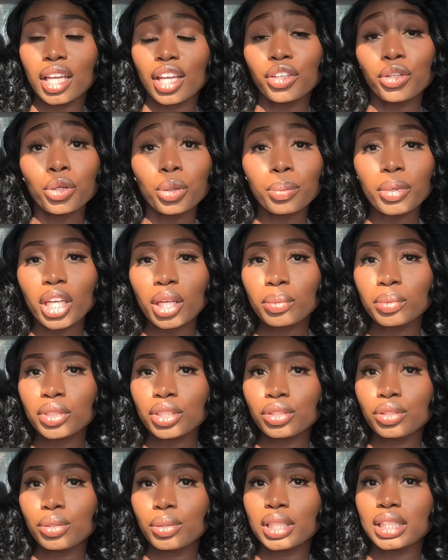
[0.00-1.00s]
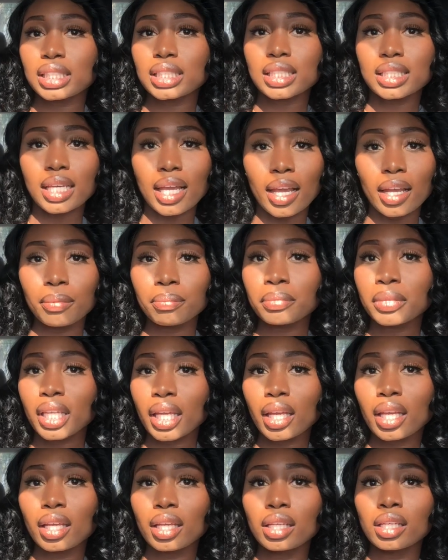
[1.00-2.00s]
you'll be able to do the same
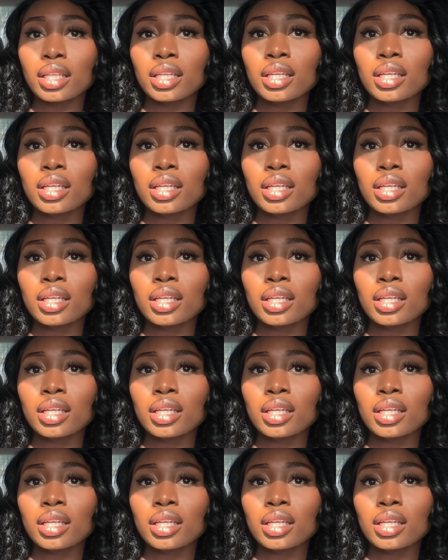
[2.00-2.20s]
thing.